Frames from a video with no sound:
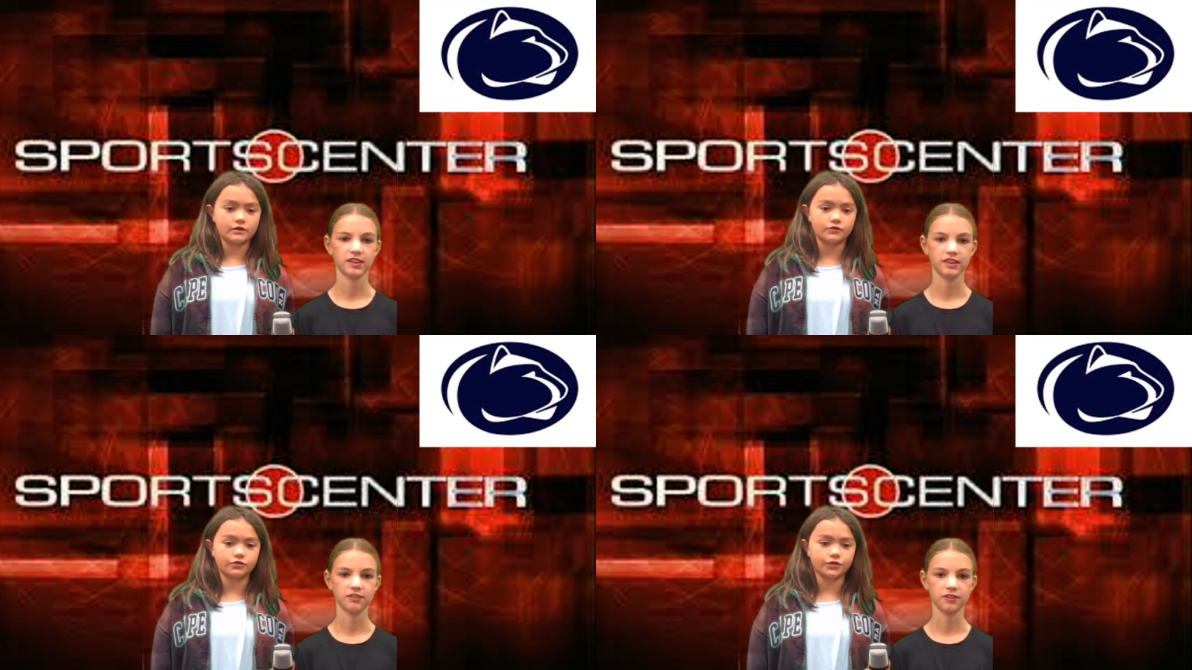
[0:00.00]

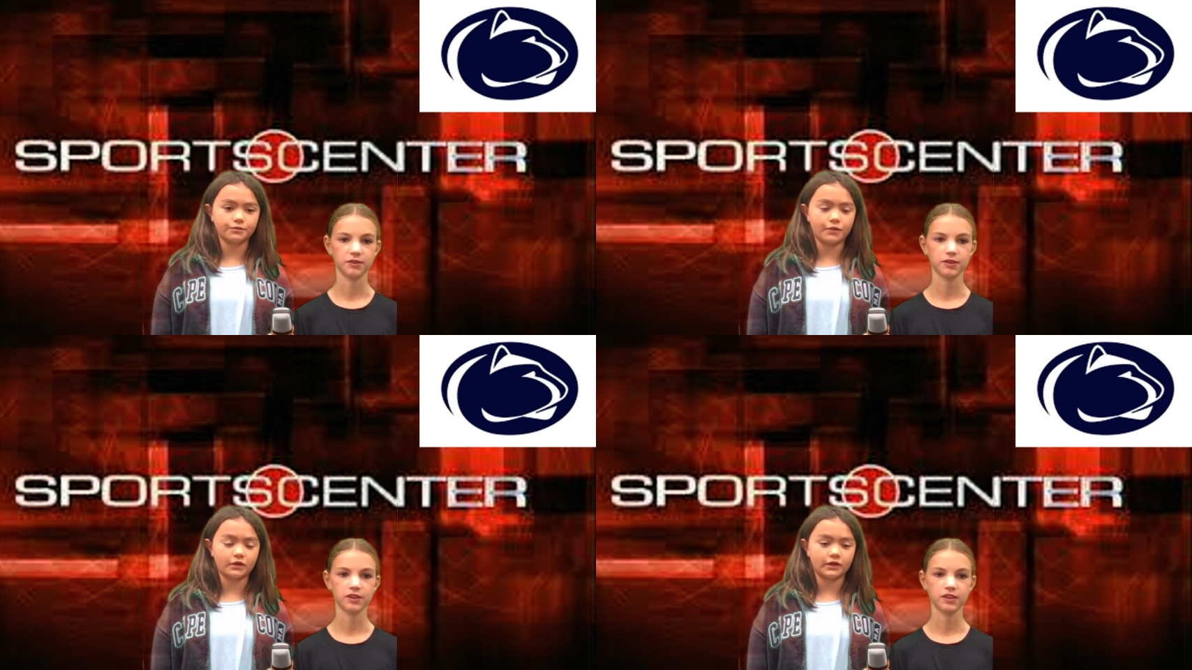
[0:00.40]
Speaker 1: in
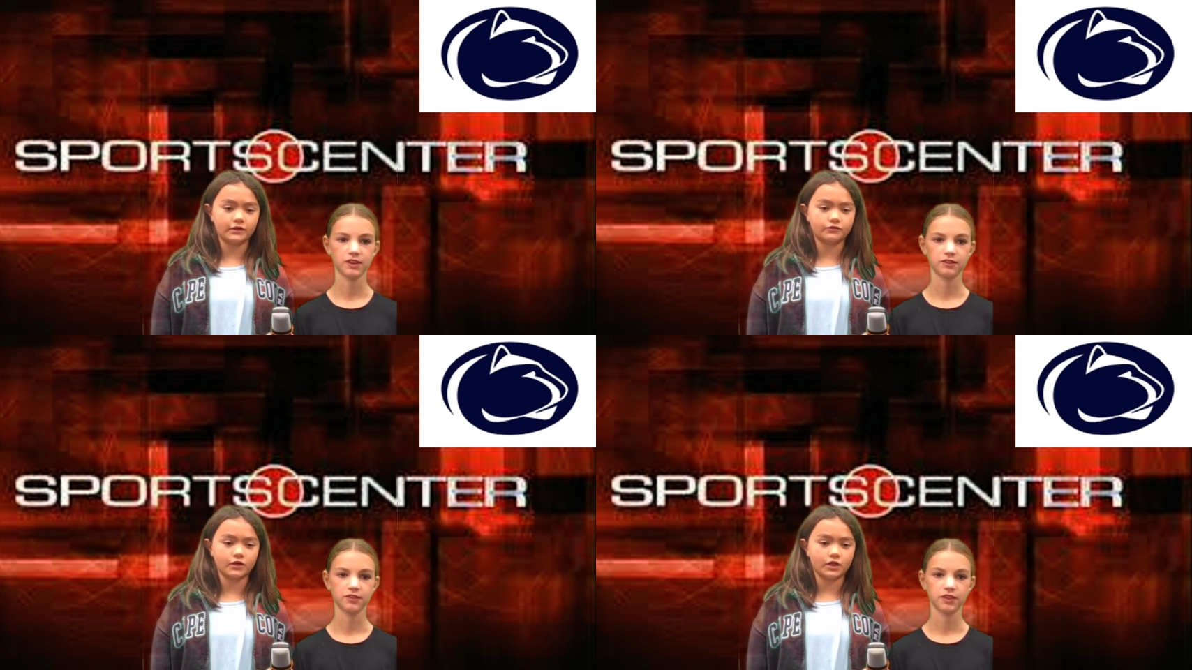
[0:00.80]
football
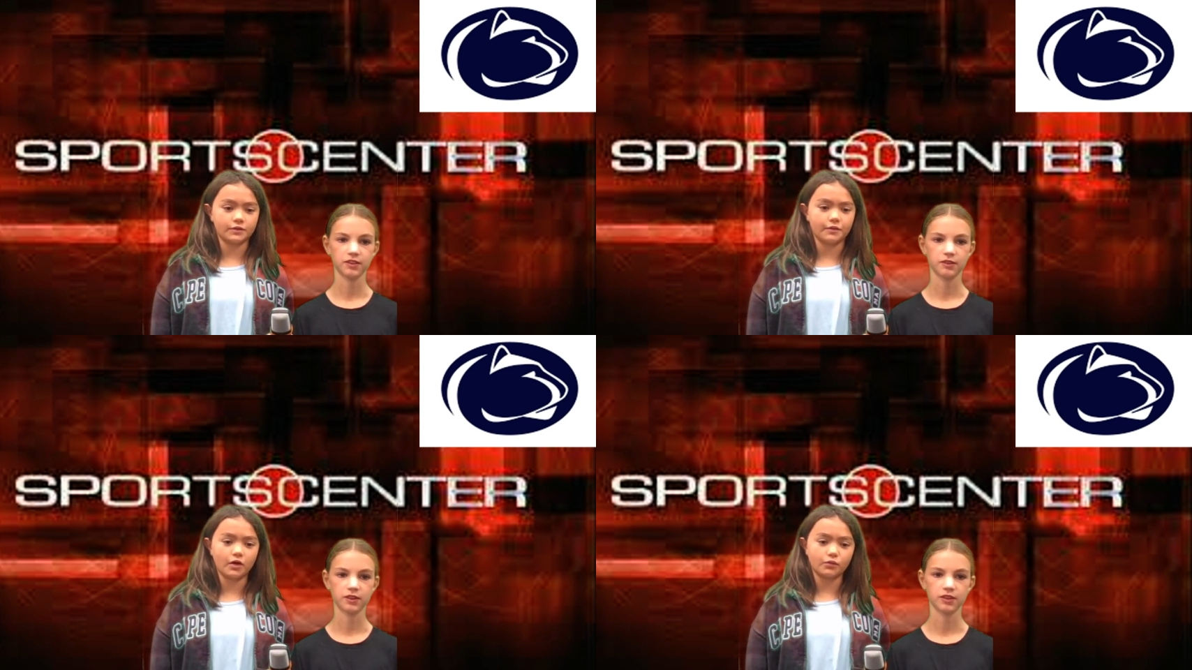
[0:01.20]
and
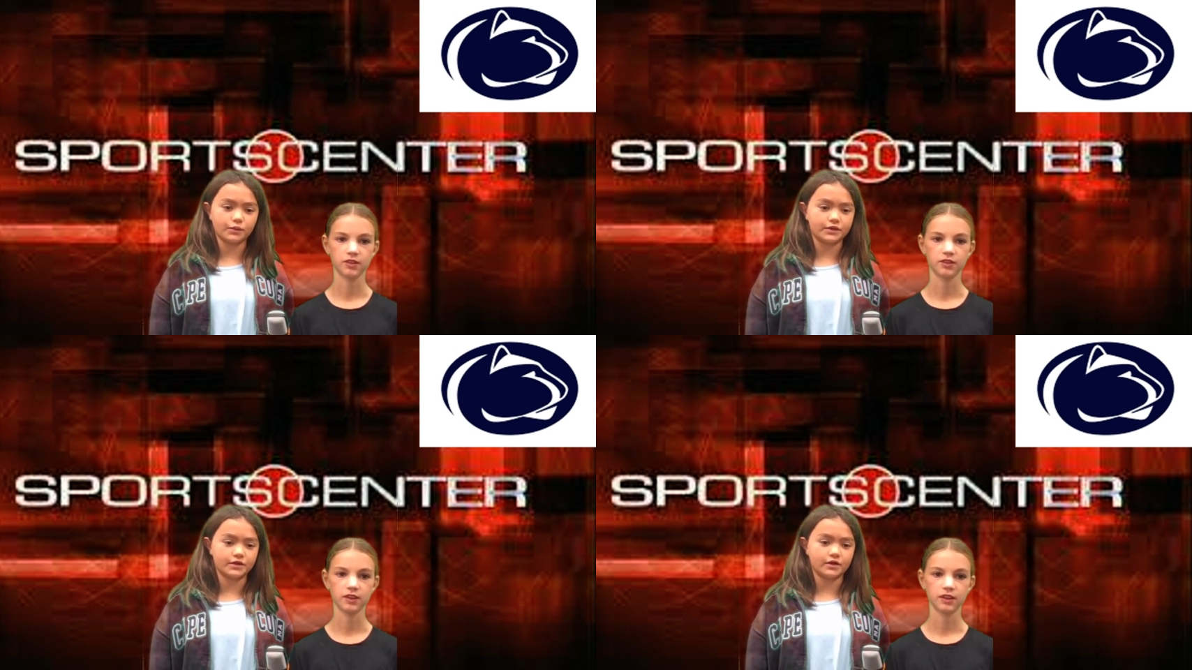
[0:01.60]
volleyball.
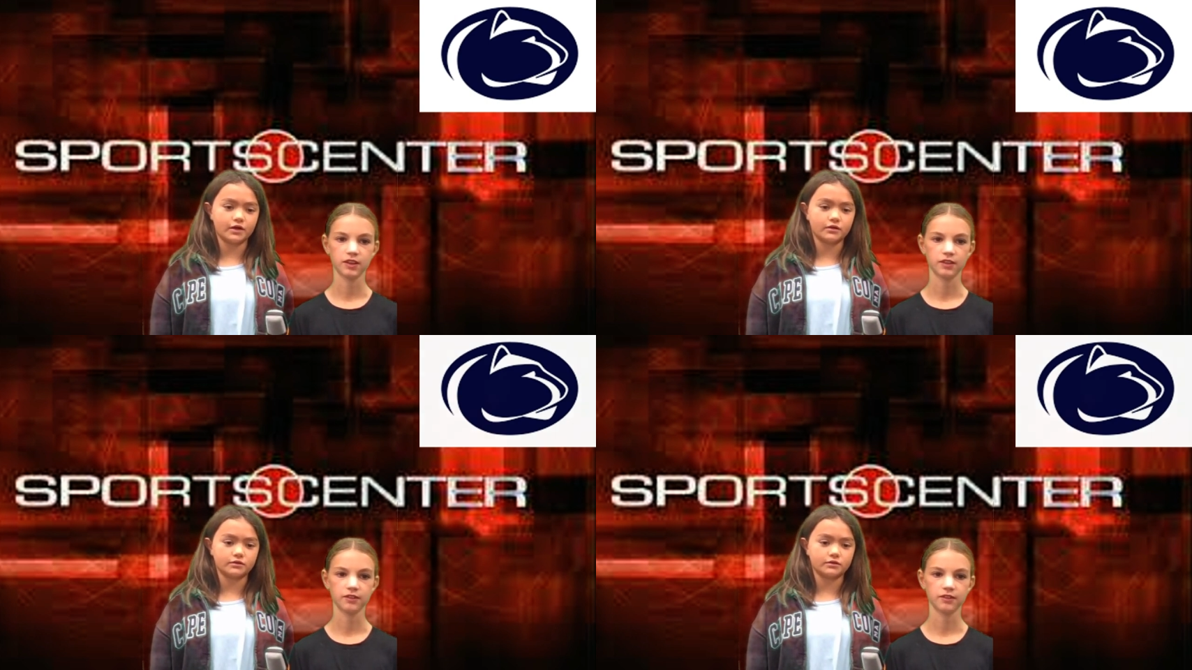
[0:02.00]
Way to go.